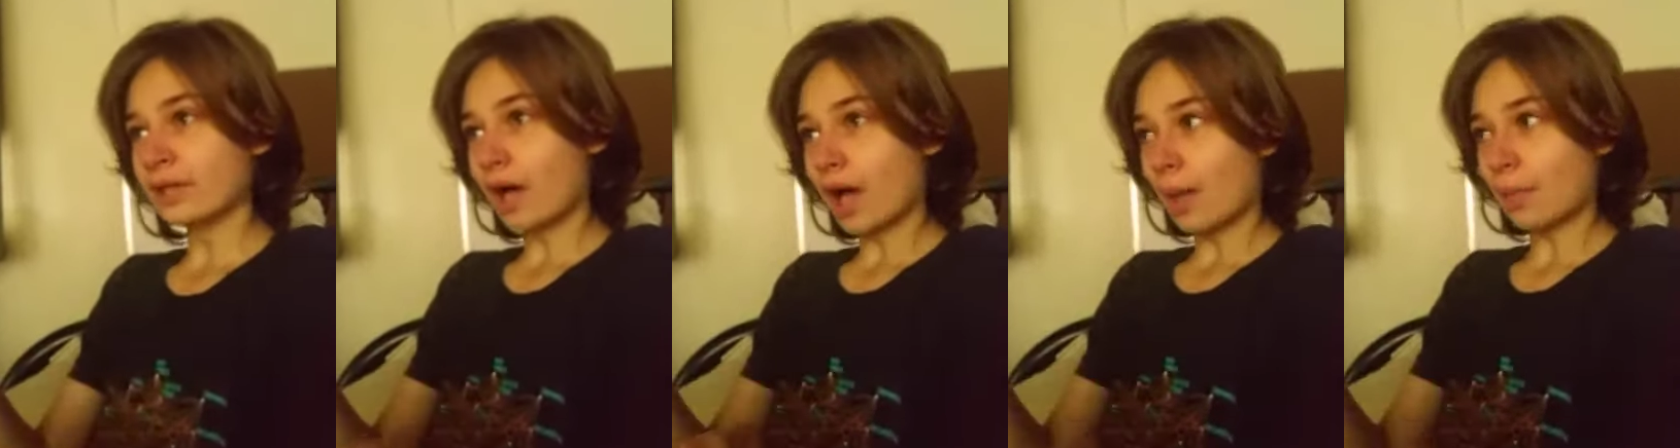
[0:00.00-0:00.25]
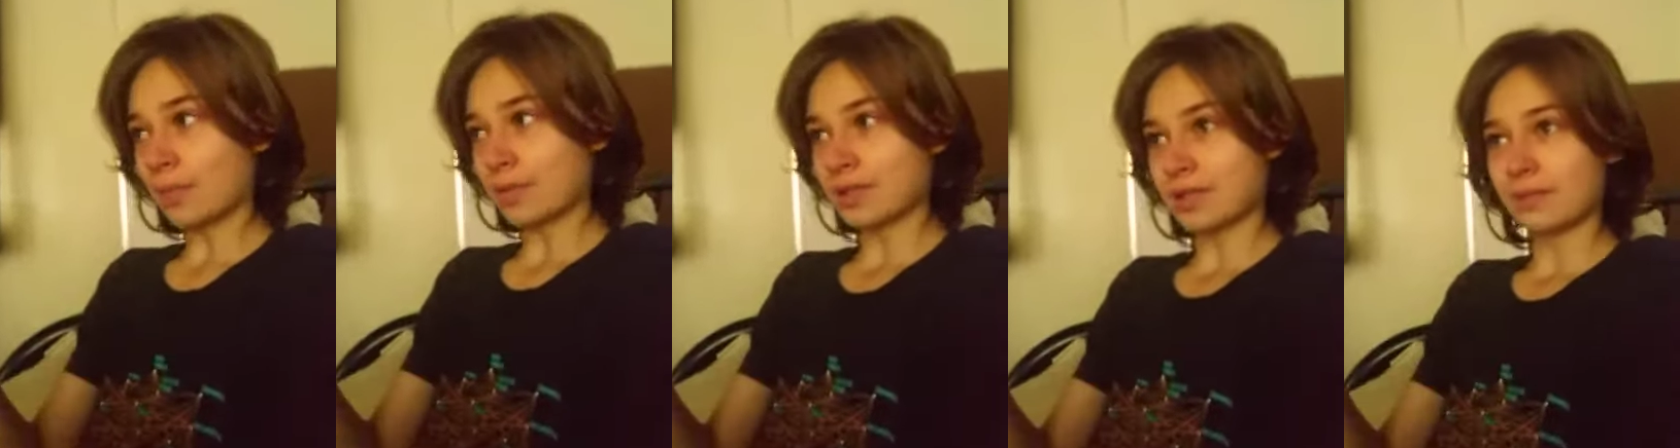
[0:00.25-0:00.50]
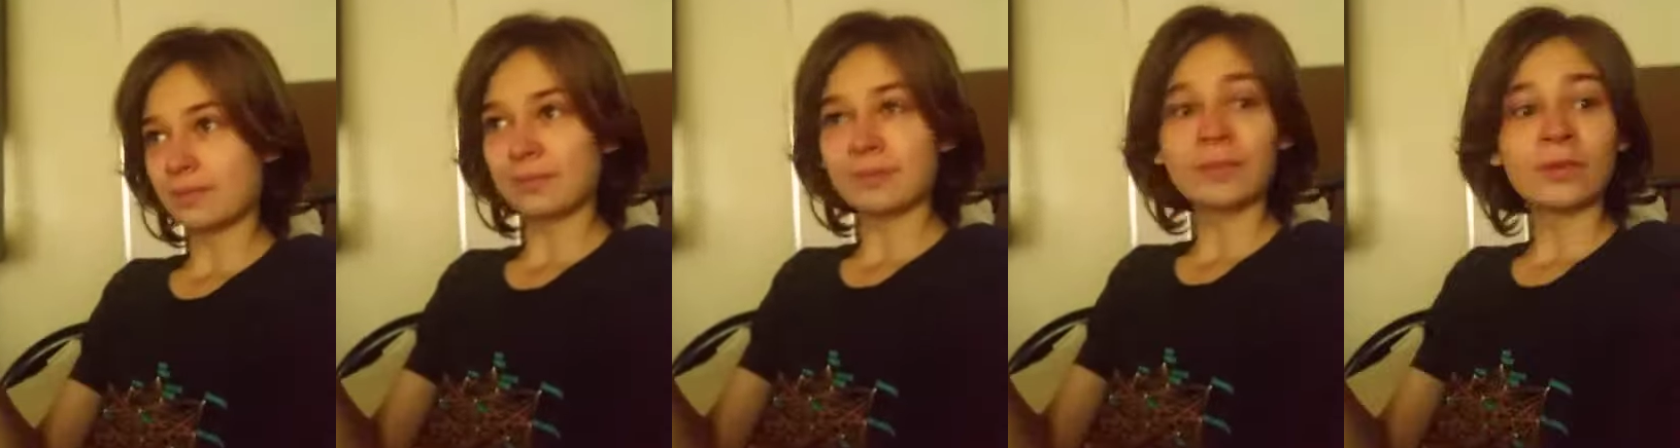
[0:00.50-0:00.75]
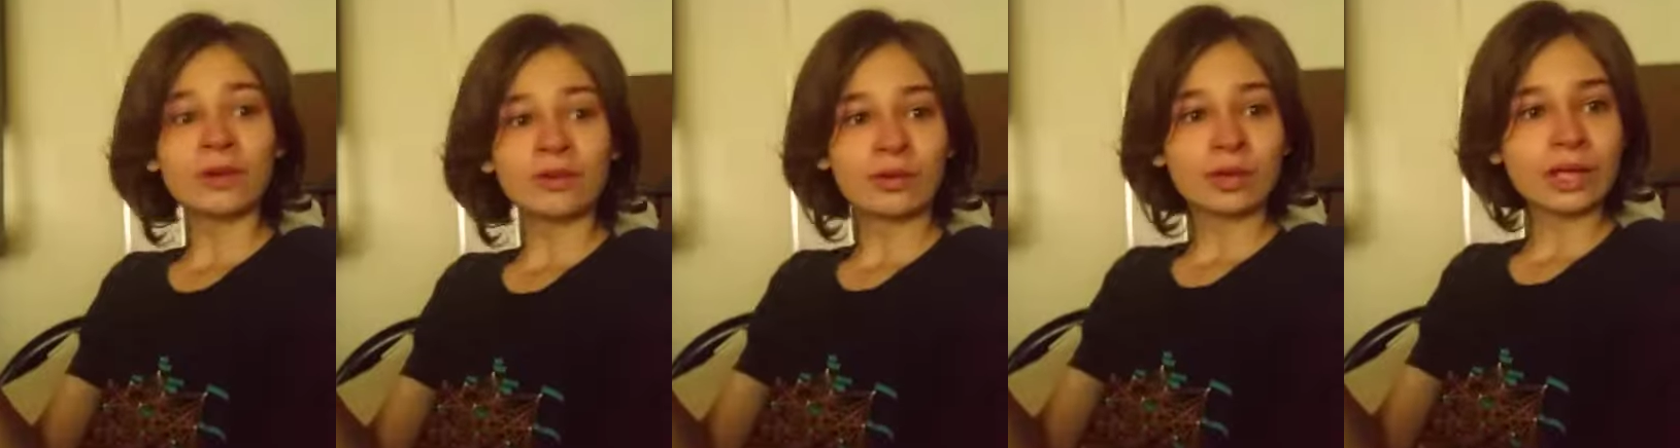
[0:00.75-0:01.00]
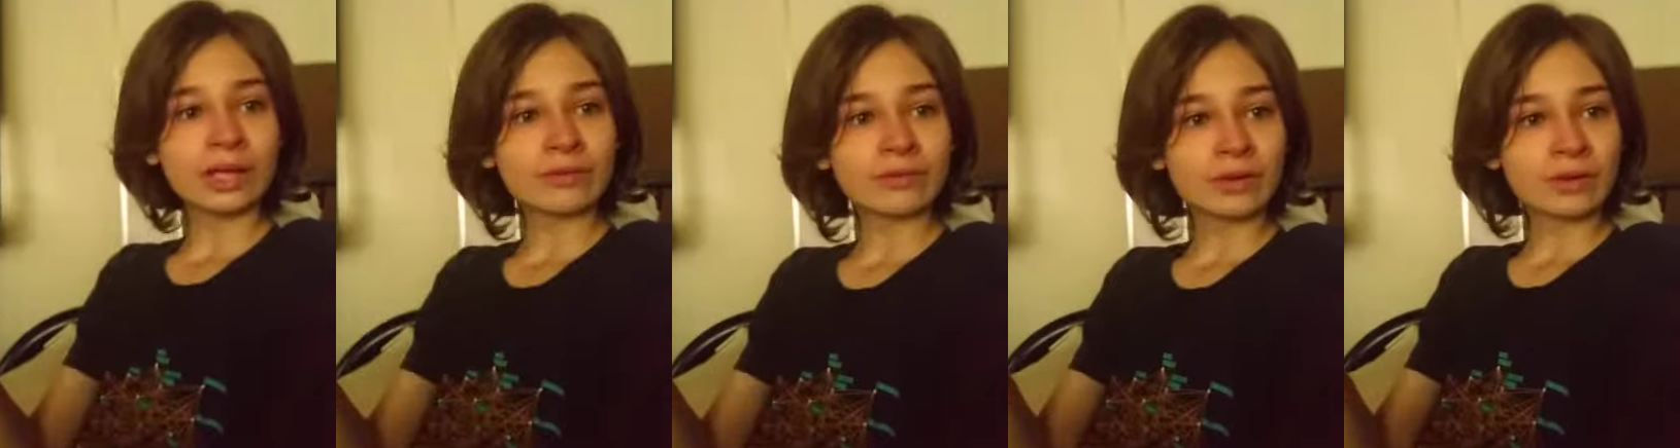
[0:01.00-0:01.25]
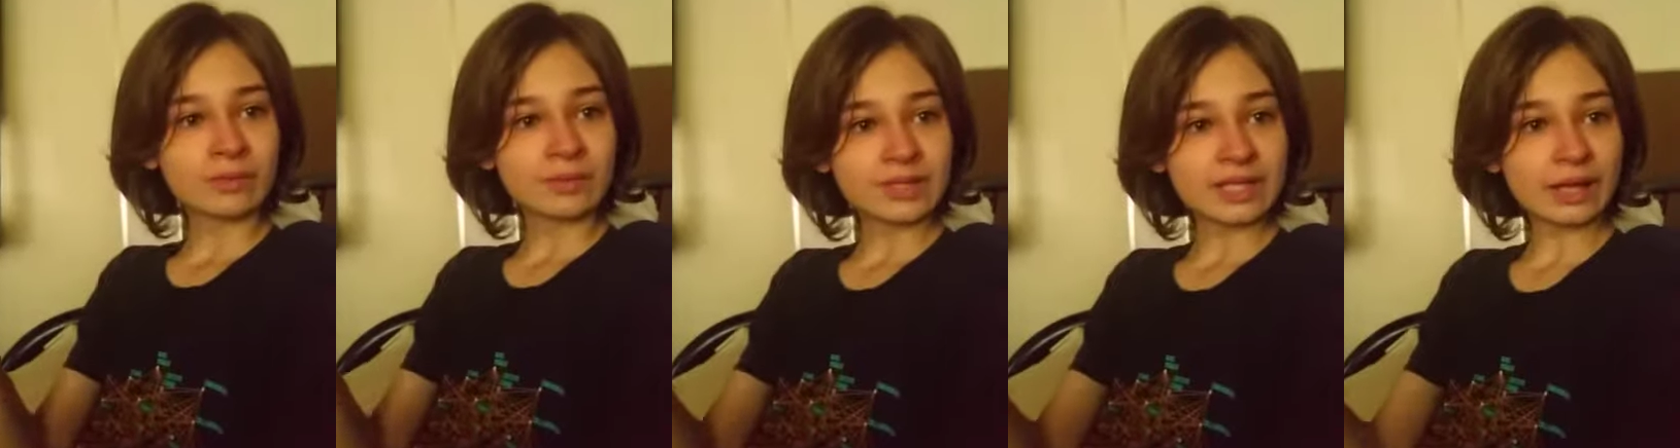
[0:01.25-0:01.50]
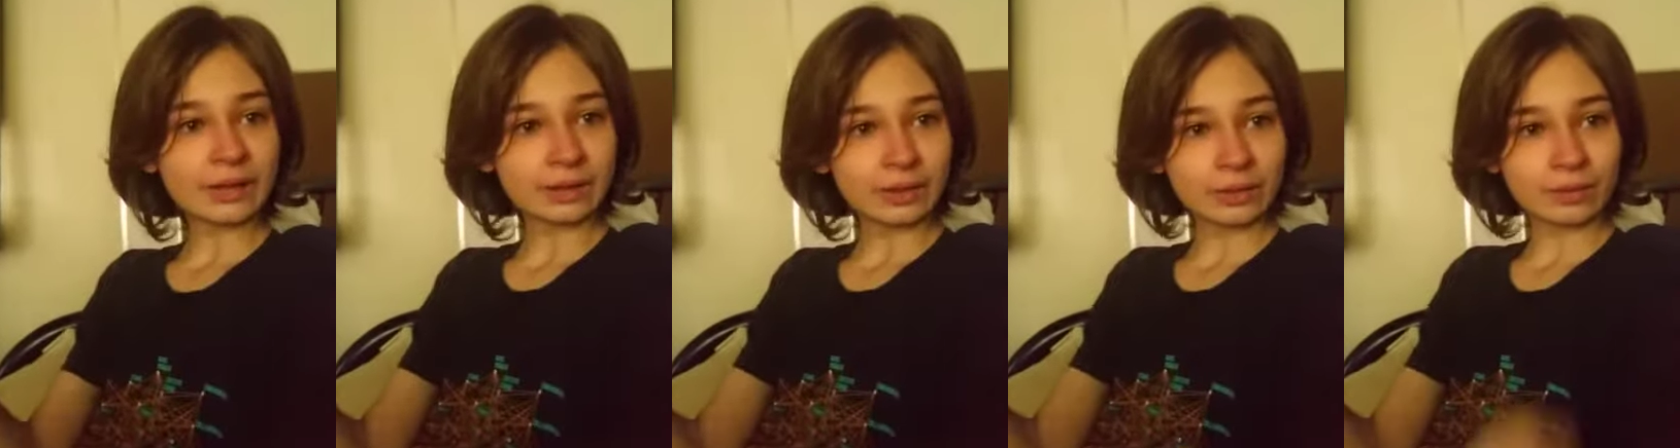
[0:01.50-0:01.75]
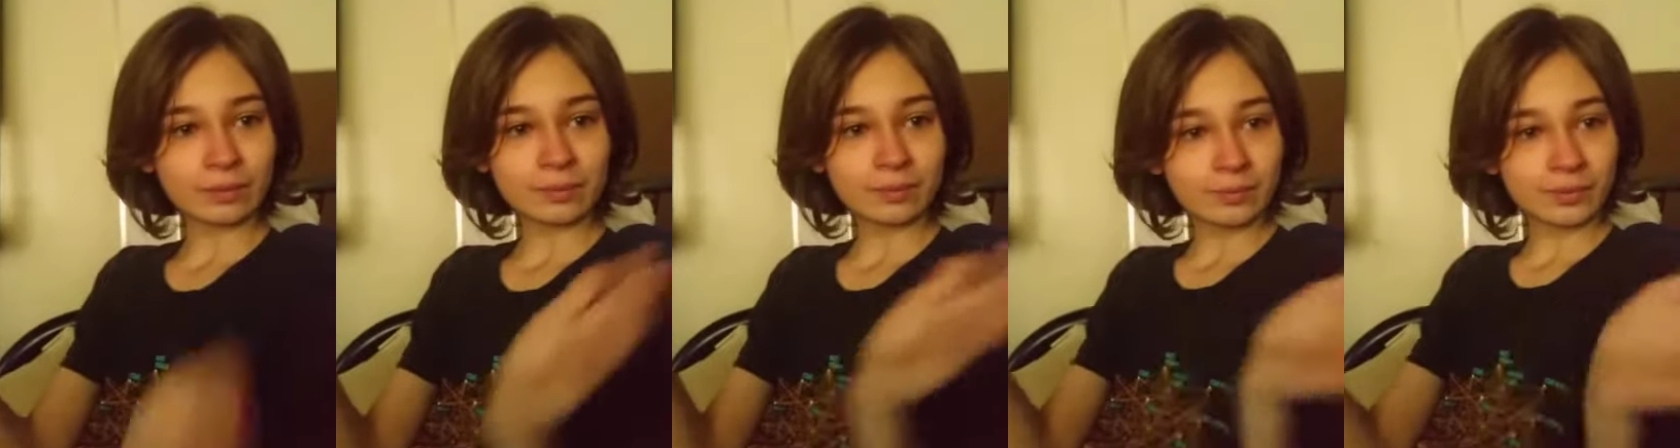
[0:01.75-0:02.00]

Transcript: opposite of whatever sound your